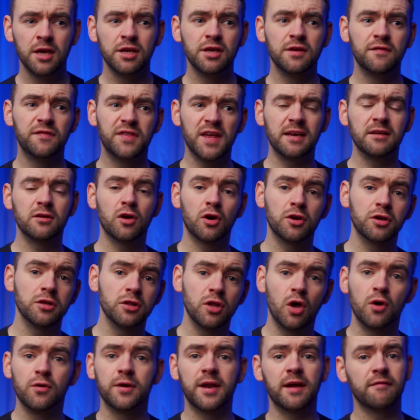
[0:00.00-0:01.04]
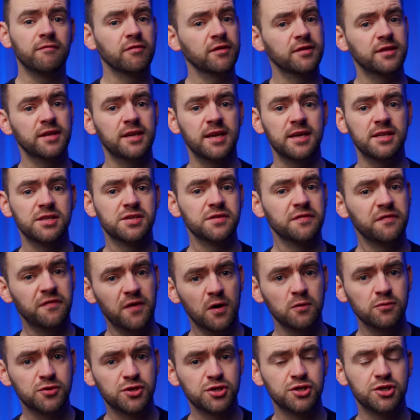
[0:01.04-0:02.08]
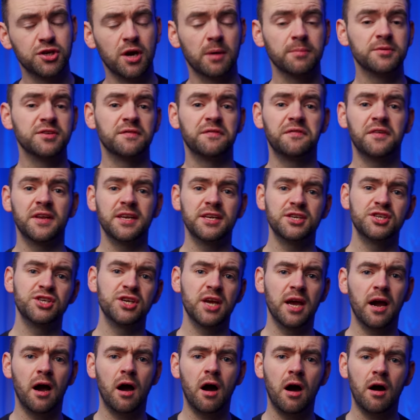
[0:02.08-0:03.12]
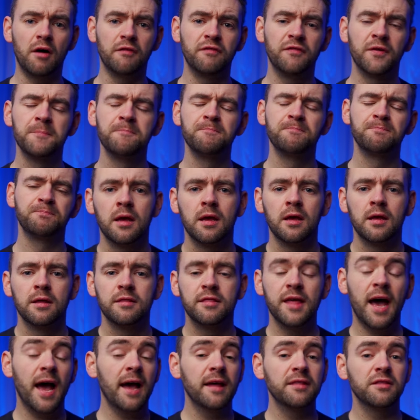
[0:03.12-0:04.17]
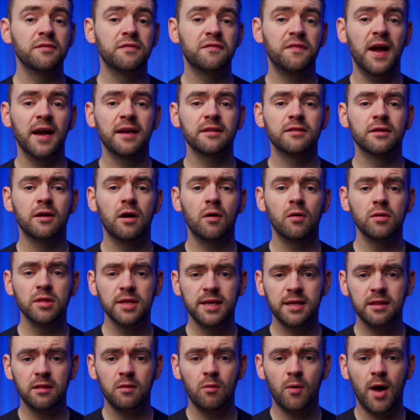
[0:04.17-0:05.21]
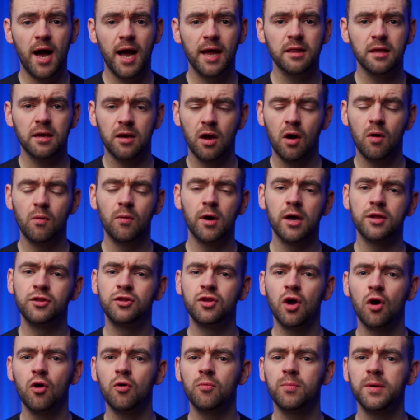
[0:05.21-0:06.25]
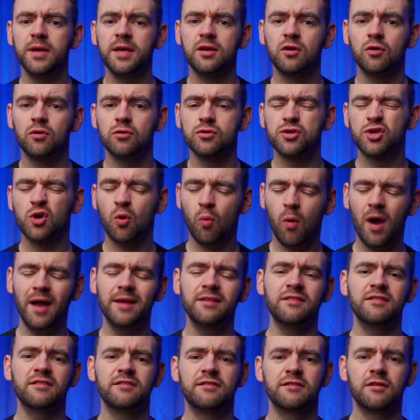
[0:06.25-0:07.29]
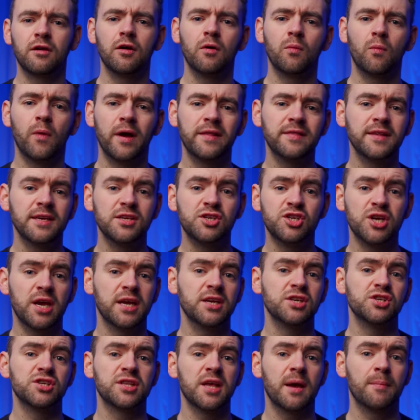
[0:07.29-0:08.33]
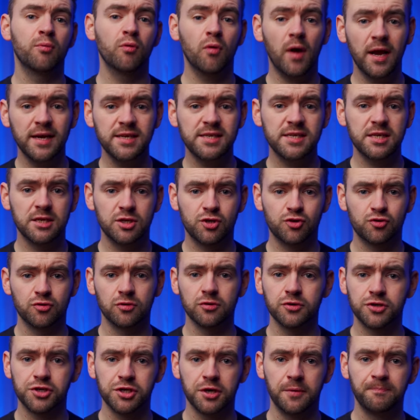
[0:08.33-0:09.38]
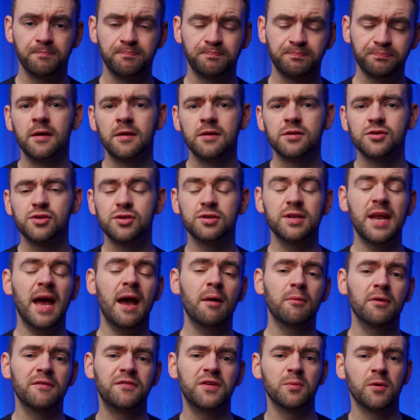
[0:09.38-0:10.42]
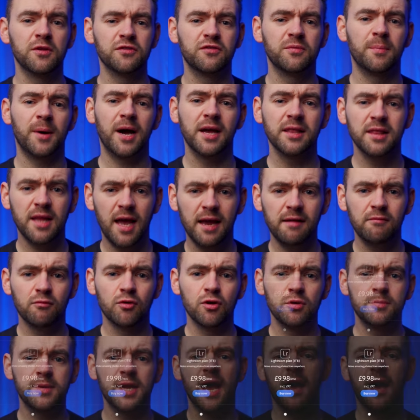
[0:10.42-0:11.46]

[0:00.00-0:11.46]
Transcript: you've then got to load everything into Photoshop to finish it off. That and the fact that a little while ago, Adobe caused quite a stir when they changed their pricing structure. So now if you want to buy Lightroom, you